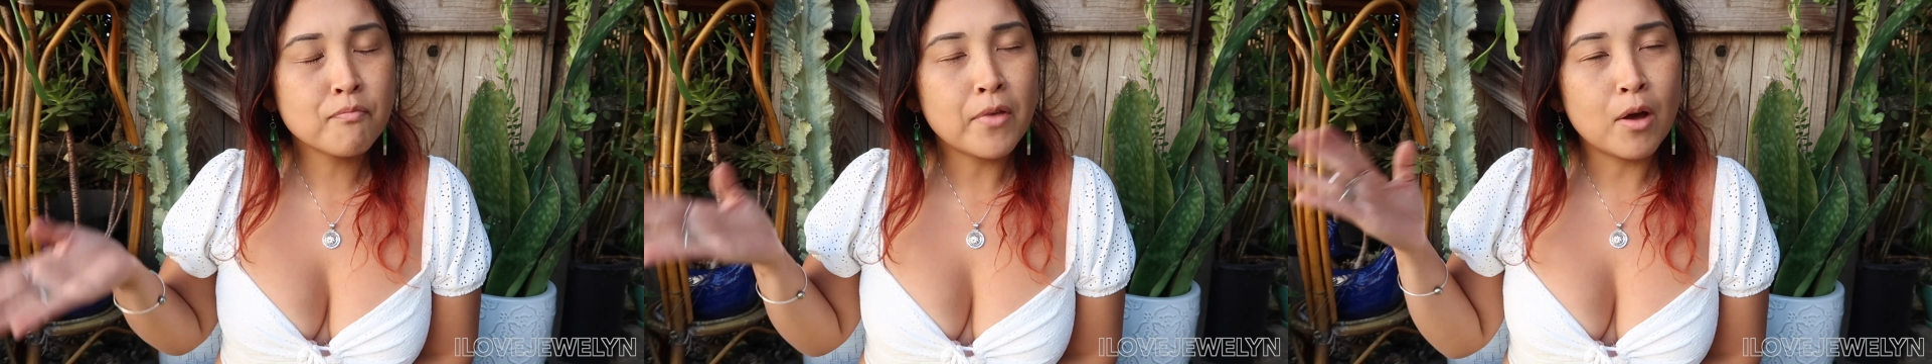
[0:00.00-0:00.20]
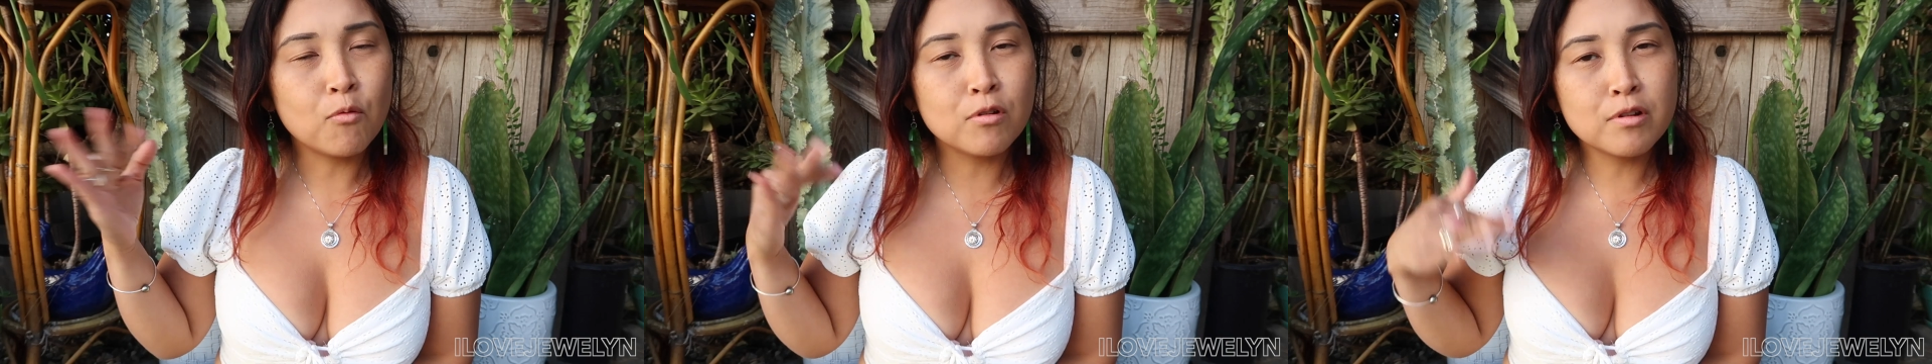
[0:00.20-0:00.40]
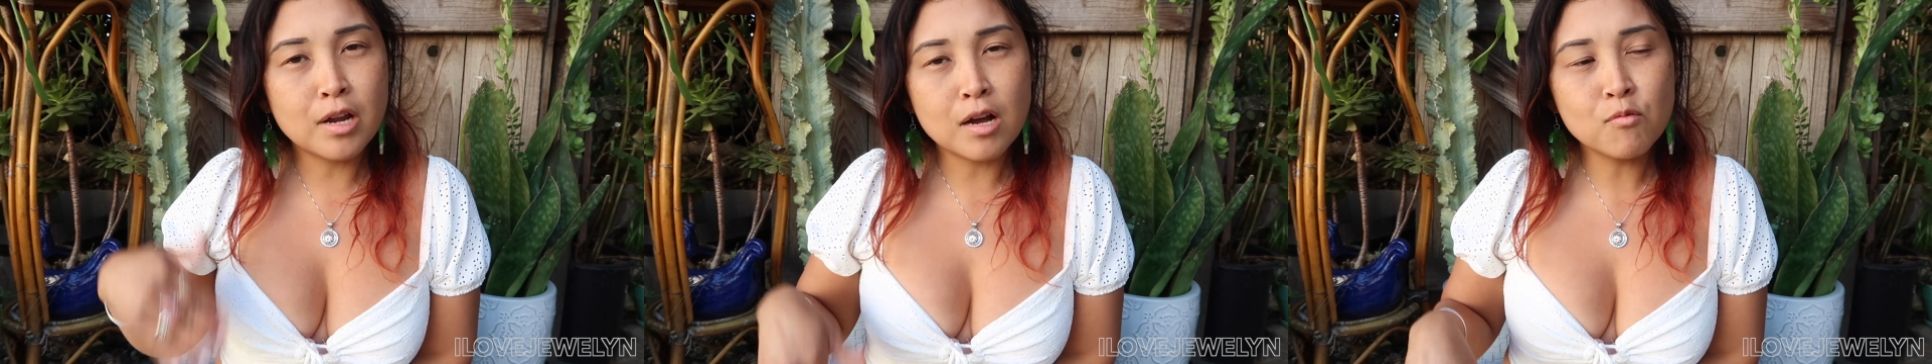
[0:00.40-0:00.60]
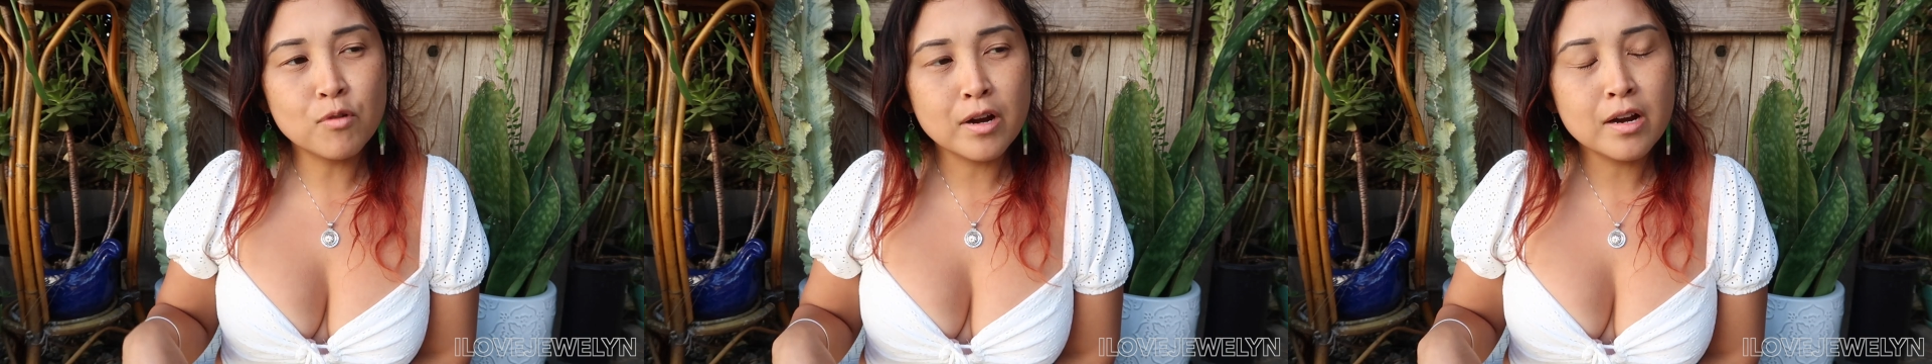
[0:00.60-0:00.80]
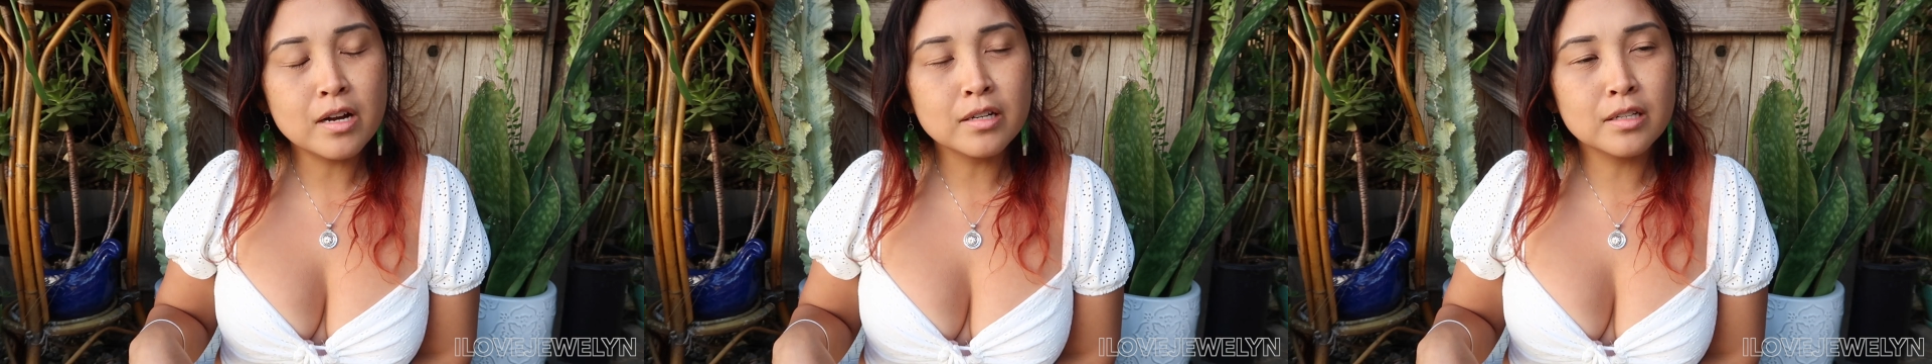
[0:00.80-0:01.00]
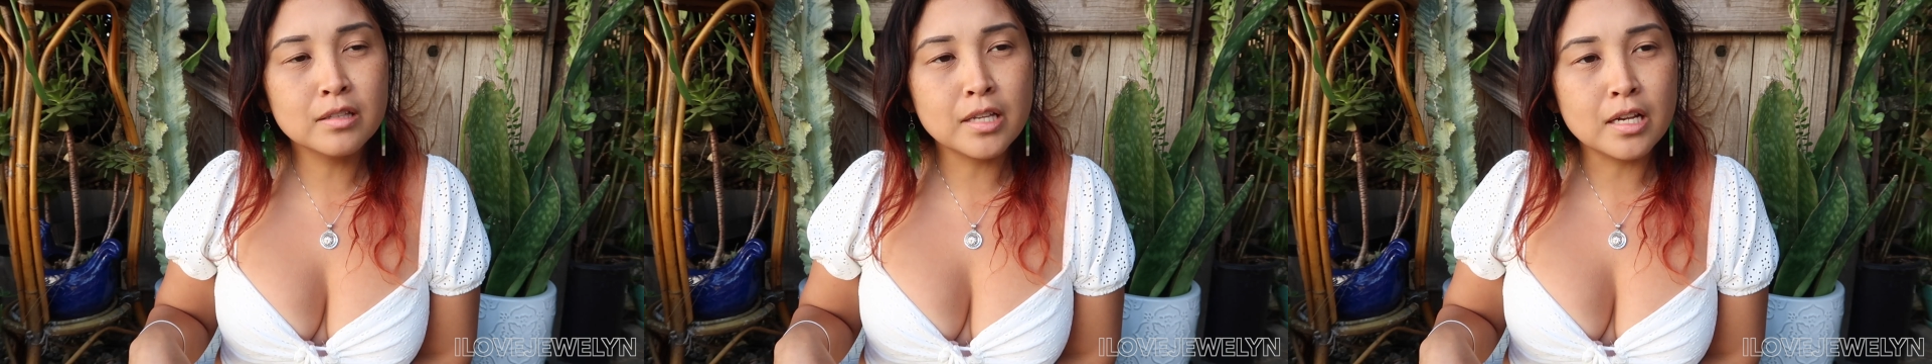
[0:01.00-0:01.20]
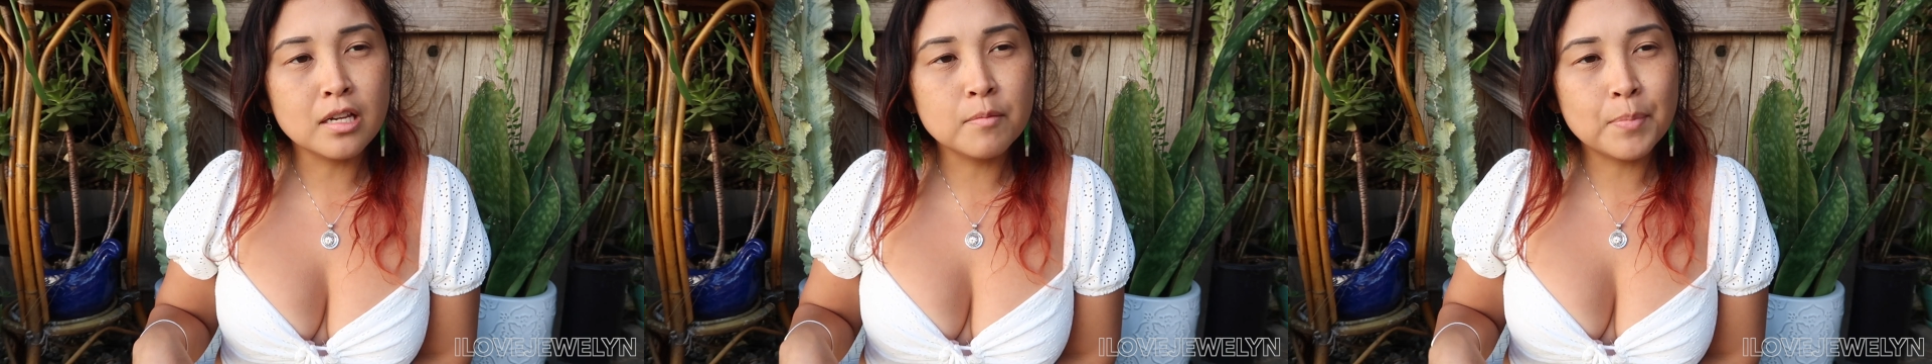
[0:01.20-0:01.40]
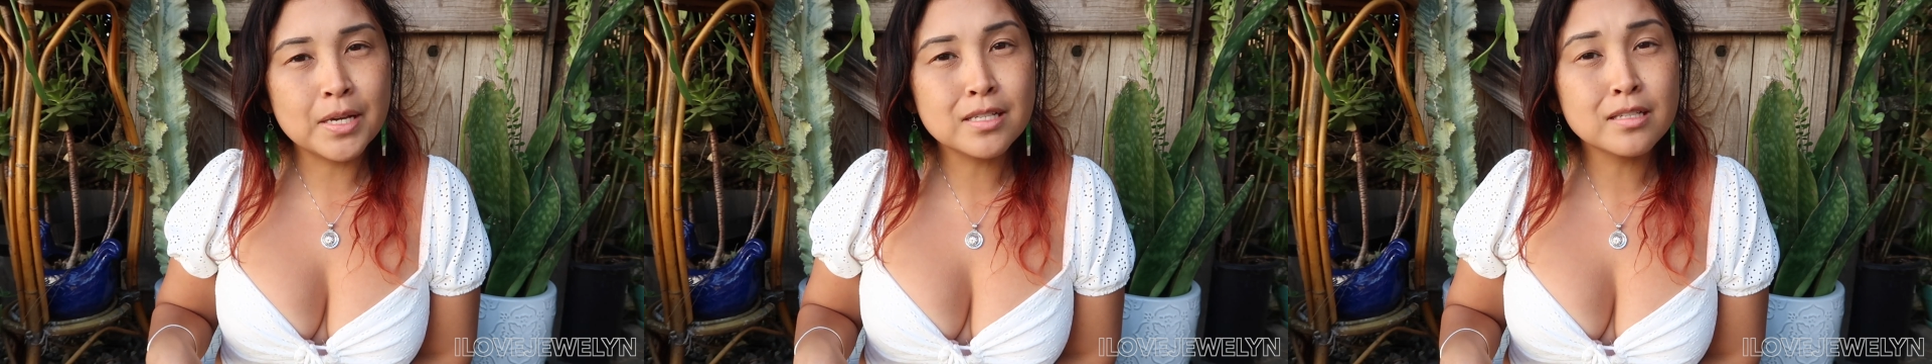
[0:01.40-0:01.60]
I would not wear it on a
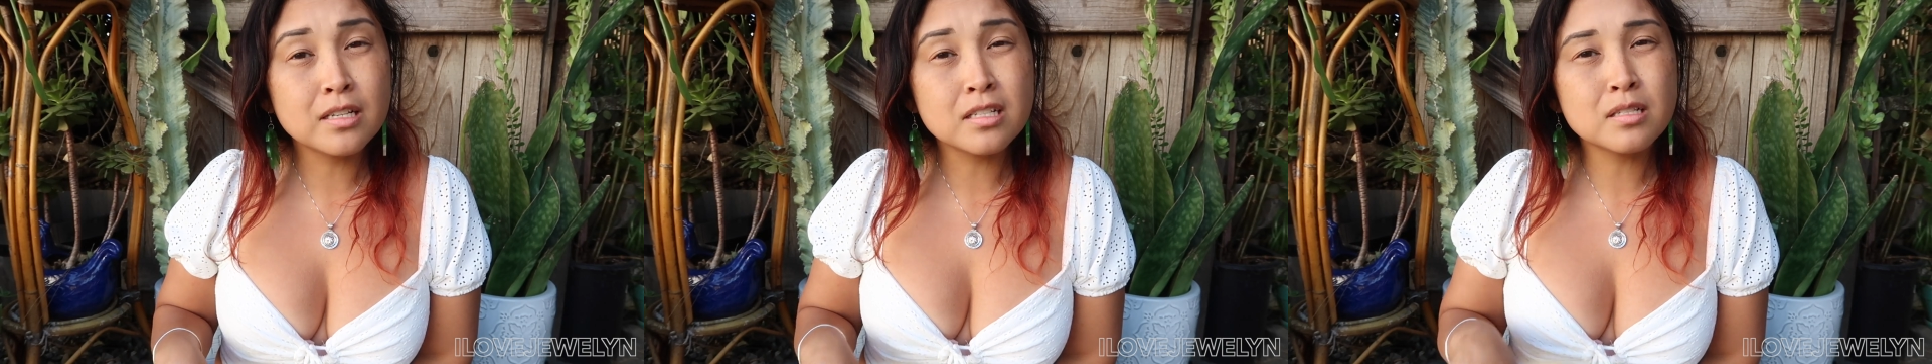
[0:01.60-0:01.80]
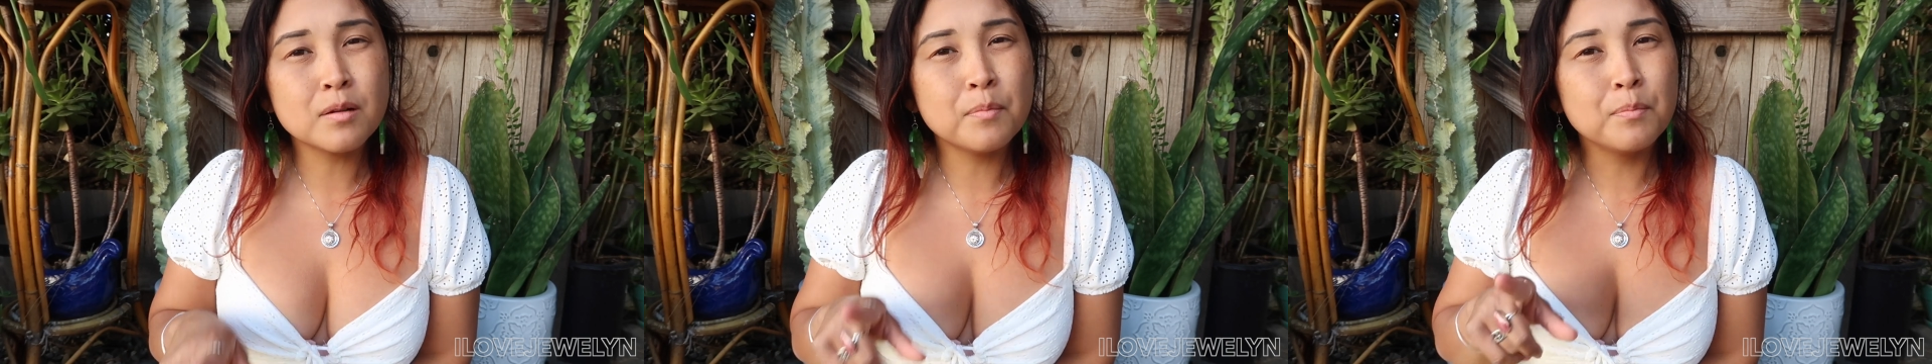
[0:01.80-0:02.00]
daily basis,